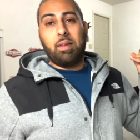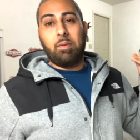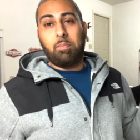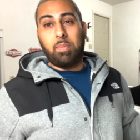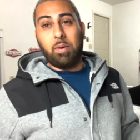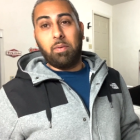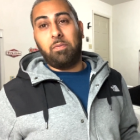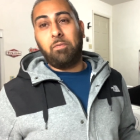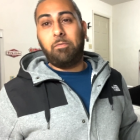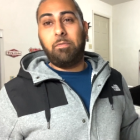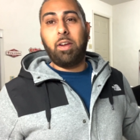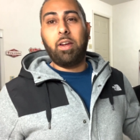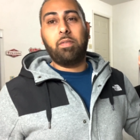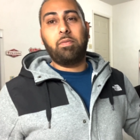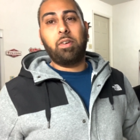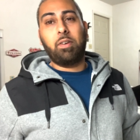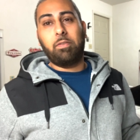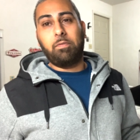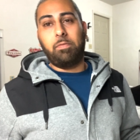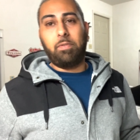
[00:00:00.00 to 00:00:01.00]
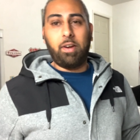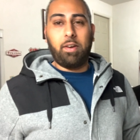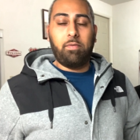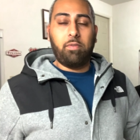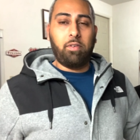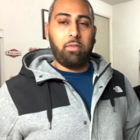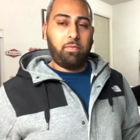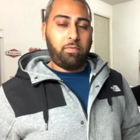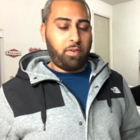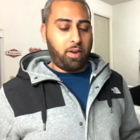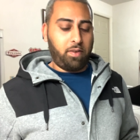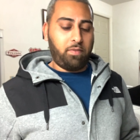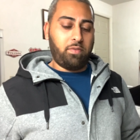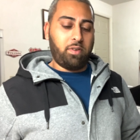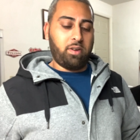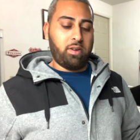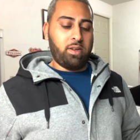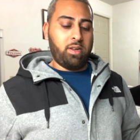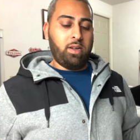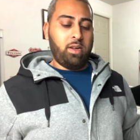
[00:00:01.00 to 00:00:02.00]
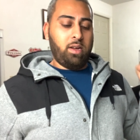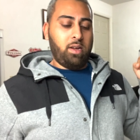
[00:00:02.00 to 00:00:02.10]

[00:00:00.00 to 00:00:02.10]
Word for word: but favorite